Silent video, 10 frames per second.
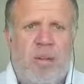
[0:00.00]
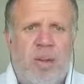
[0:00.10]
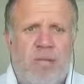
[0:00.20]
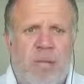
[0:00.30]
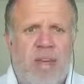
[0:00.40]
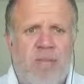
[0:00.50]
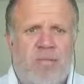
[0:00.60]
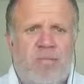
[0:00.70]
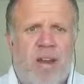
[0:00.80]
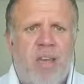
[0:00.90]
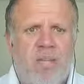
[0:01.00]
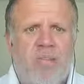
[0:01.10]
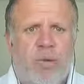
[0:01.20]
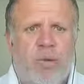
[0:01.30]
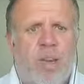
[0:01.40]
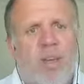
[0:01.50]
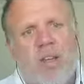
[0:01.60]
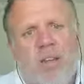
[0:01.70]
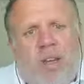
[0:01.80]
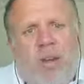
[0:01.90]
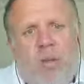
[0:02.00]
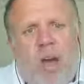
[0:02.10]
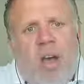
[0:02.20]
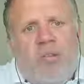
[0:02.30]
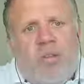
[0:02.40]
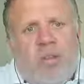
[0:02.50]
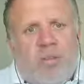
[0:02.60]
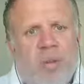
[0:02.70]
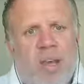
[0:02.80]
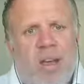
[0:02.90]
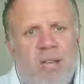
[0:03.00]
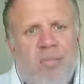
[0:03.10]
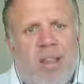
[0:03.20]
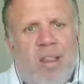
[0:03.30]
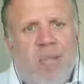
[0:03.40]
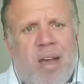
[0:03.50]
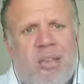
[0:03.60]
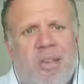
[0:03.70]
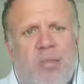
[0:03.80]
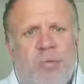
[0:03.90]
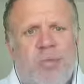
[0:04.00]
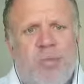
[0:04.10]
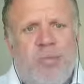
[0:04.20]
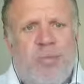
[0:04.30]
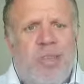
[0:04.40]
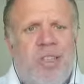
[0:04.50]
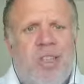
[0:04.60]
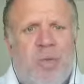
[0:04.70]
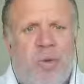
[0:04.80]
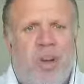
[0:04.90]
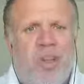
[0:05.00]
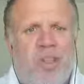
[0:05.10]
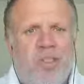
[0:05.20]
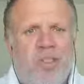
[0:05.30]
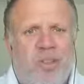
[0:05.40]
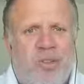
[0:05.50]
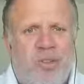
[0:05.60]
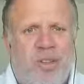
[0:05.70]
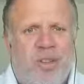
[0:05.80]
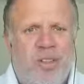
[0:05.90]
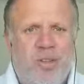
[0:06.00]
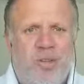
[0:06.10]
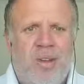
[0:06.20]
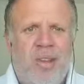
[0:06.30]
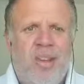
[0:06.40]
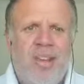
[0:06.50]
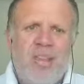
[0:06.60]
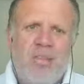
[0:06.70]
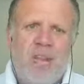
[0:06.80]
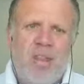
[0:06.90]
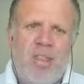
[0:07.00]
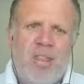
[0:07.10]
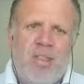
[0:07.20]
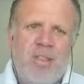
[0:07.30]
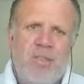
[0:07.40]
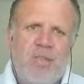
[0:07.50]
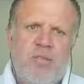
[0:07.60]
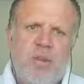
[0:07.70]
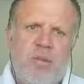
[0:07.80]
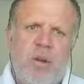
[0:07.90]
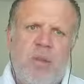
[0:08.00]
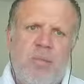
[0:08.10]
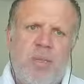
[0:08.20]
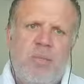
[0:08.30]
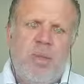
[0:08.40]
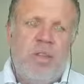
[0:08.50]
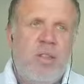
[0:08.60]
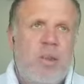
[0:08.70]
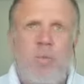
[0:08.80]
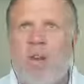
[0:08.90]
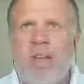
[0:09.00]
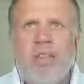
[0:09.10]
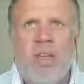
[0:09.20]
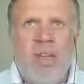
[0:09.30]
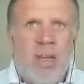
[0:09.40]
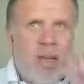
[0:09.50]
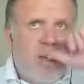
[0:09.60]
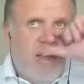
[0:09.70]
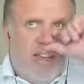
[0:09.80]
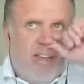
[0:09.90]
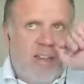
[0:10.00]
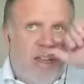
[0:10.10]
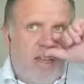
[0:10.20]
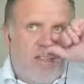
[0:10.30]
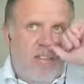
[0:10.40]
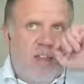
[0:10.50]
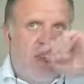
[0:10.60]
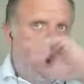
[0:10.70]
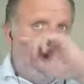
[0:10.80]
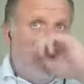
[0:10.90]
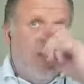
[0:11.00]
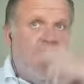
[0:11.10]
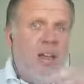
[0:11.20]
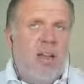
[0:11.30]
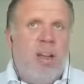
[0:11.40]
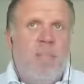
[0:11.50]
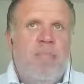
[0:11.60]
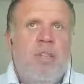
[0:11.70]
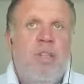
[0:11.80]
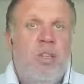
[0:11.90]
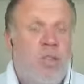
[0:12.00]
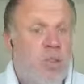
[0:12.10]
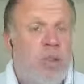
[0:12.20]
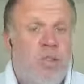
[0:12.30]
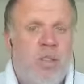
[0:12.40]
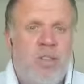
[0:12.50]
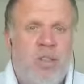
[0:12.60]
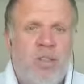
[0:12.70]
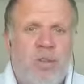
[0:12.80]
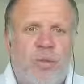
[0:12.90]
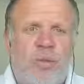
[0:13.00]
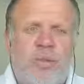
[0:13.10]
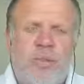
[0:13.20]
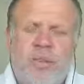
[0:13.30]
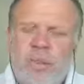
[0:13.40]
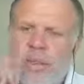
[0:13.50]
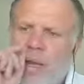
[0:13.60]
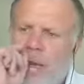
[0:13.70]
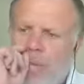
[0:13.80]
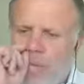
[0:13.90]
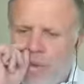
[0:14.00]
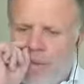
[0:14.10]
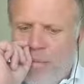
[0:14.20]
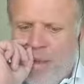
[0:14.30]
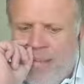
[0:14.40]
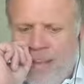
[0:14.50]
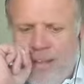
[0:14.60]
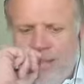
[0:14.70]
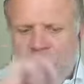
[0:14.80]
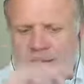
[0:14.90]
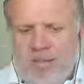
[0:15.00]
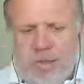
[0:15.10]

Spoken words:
kind of rate for it. And, you know, I've struggled with that in the past. I've always wanted the work, and so you try and do the right thing in terms of your pricing. But in some ways, it actually does you no service at all. One of my favourite